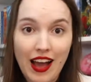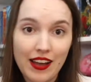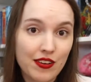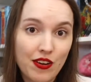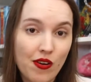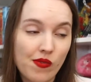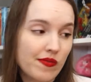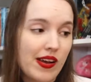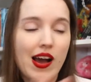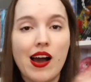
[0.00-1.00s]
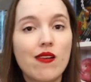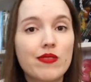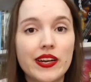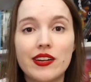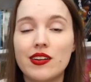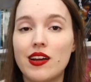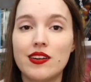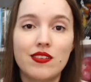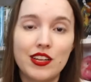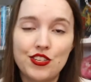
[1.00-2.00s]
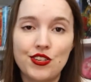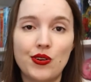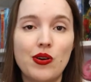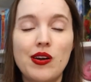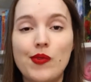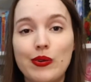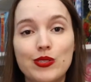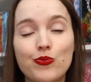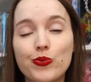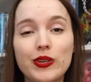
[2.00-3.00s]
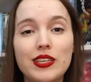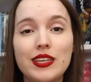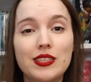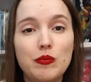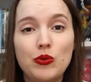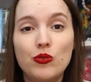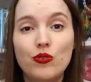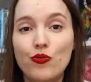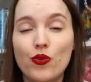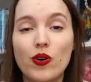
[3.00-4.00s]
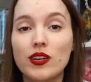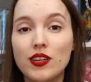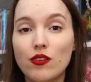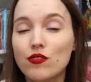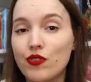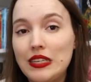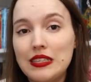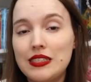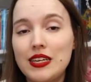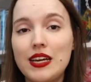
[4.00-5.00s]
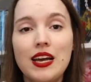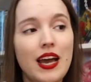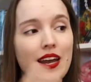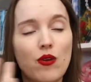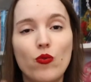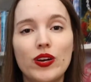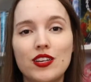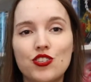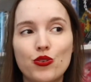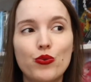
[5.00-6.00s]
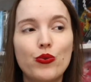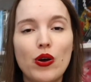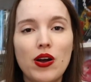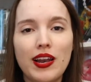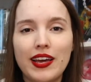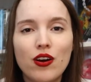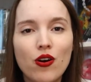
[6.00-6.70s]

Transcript: I don't know. I'll read it and I'll let you know. I was really in the mood for adult fantasy, and I wanted to like